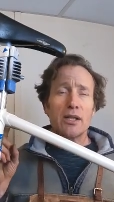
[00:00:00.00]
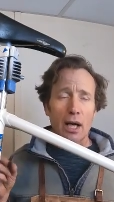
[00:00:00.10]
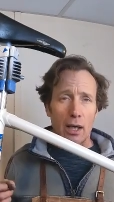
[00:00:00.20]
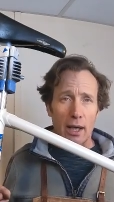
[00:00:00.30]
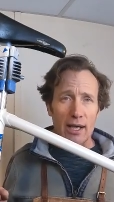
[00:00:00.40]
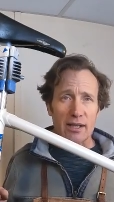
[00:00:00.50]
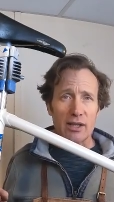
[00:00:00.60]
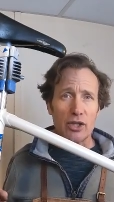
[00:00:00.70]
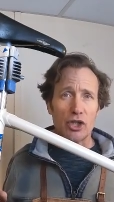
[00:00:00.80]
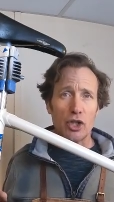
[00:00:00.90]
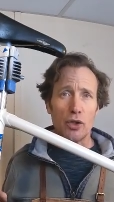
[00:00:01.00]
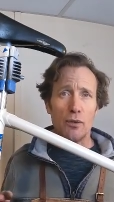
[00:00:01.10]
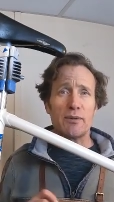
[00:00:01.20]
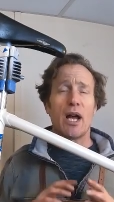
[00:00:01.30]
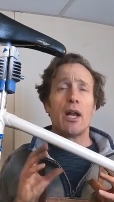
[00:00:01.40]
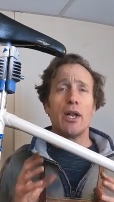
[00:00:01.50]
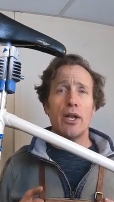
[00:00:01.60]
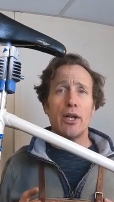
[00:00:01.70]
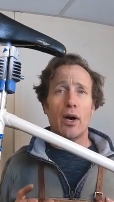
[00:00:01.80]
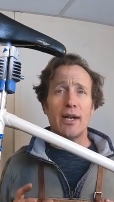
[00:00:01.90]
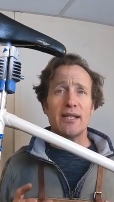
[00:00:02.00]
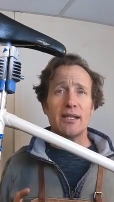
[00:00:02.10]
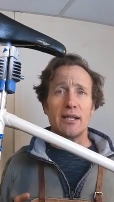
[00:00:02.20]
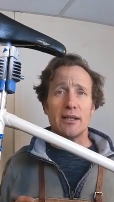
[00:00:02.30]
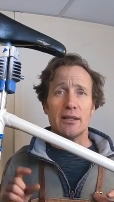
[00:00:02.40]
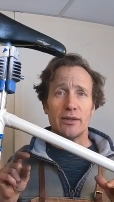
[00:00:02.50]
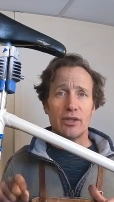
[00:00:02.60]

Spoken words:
Tyres and tubes, £90.